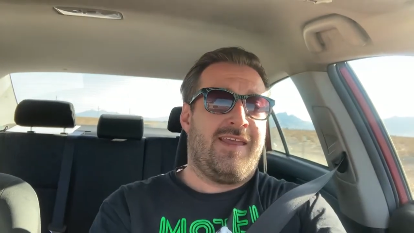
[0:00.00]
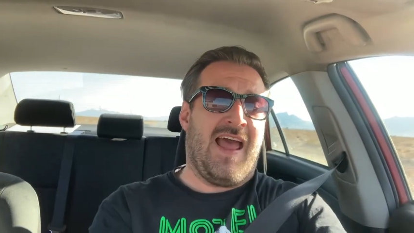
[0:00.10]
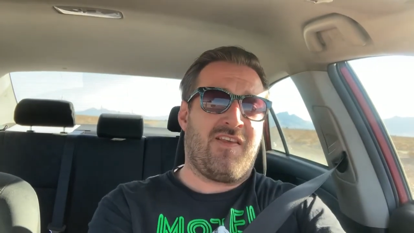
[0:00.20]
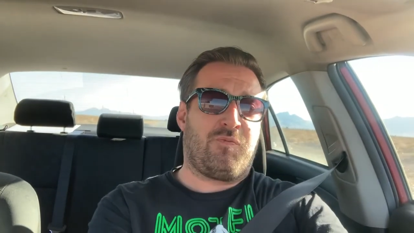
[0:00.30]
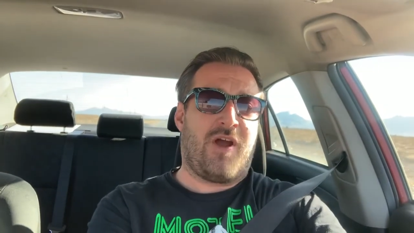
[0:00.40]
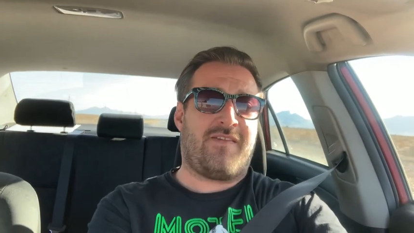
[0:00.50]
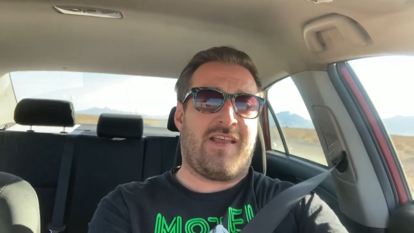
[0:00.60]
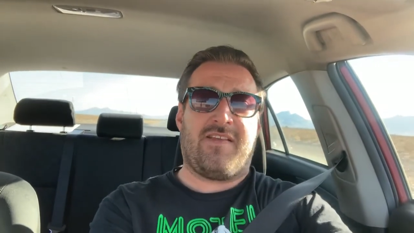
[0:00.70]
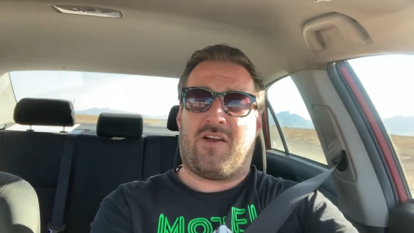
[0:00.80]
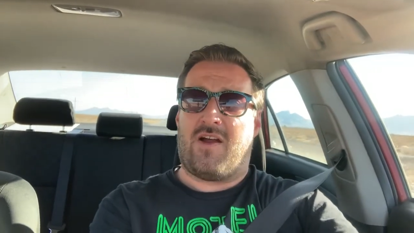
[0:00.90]
Gas
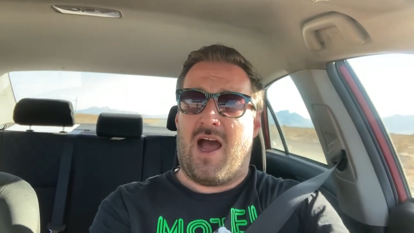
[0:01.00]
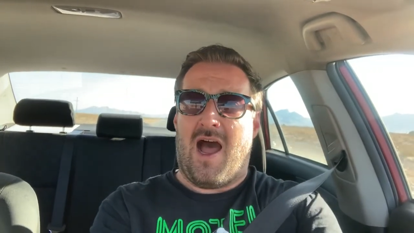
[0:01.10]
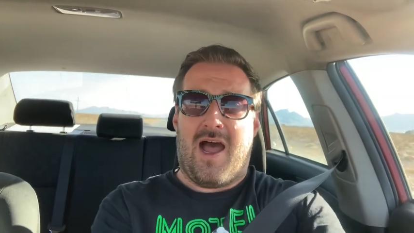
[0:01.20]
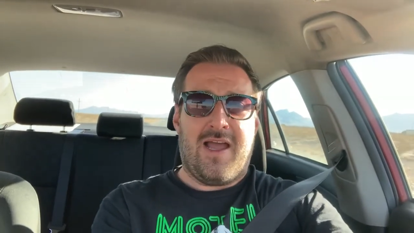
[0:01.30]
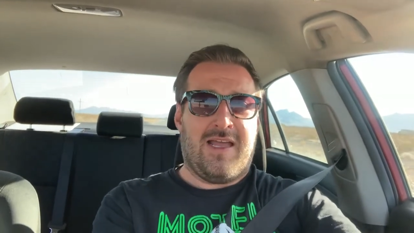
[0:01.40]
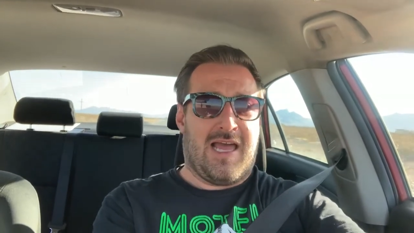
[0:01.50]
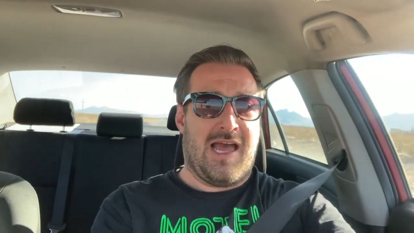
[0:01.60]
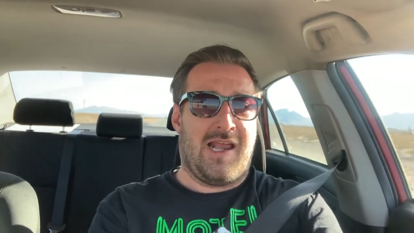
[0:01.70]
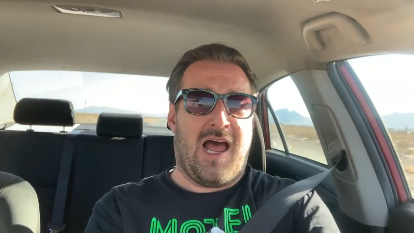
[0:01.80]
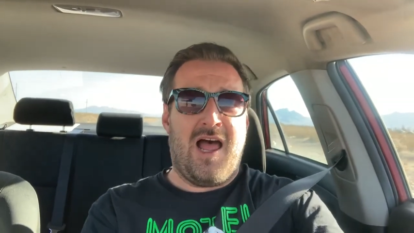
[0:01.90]
prices are high
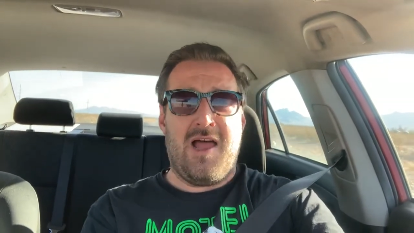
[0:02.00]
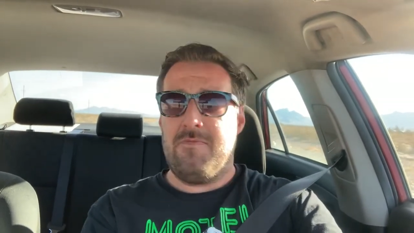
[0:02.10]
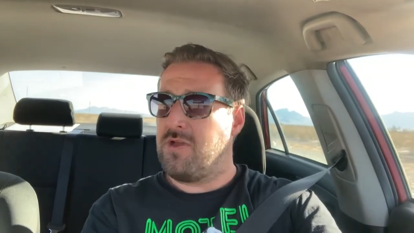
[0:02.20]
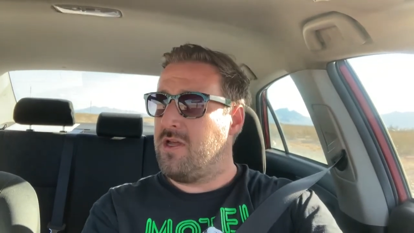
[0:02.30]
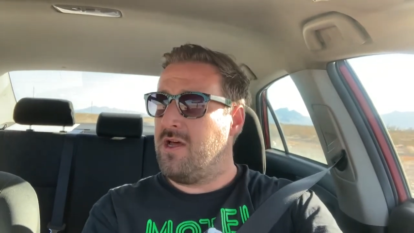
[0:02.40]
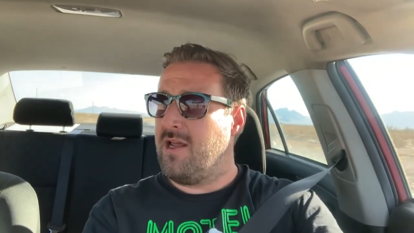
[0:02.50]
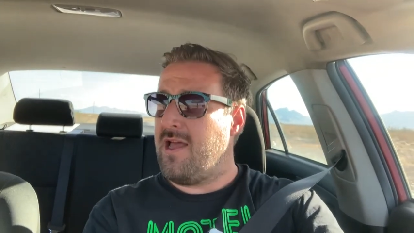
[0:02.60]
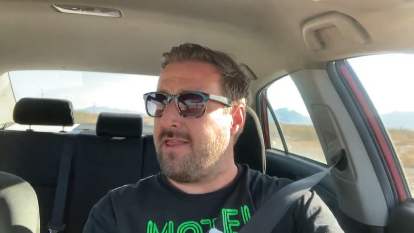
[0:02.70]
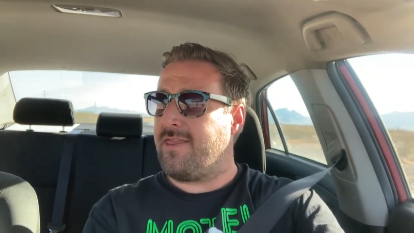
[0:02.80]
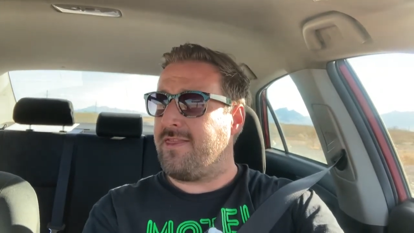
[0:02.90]
and I'm
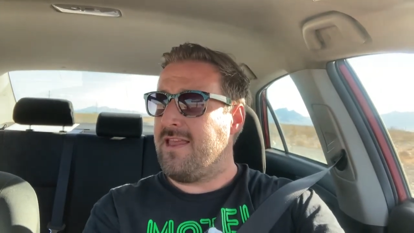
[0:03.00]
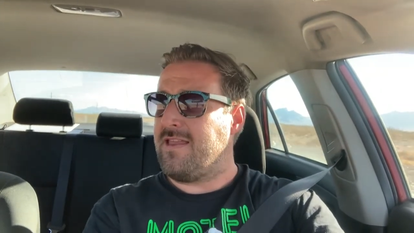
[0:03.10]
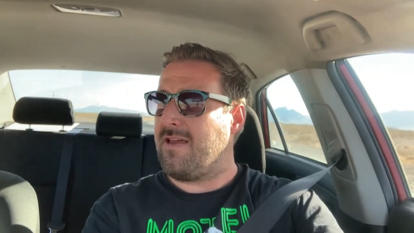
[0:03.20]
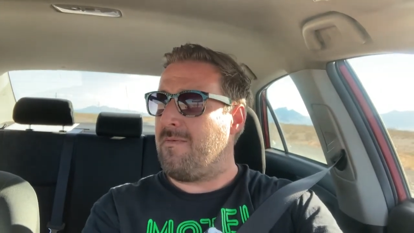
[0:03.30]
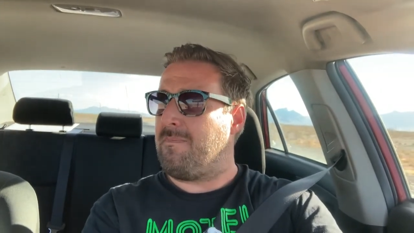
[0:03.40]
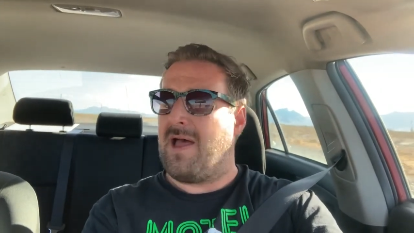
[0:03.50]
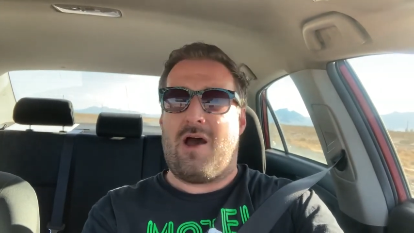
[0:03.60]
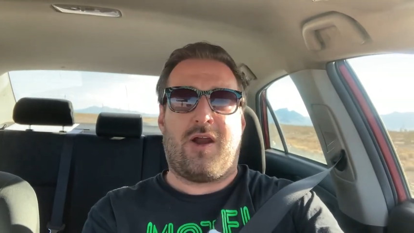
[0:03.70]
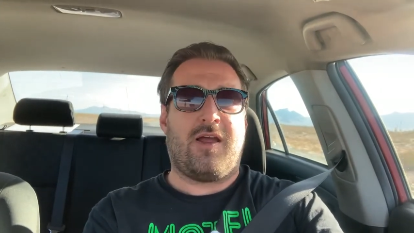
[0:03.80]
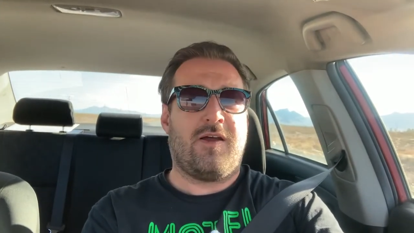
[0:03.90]
gonna think about it.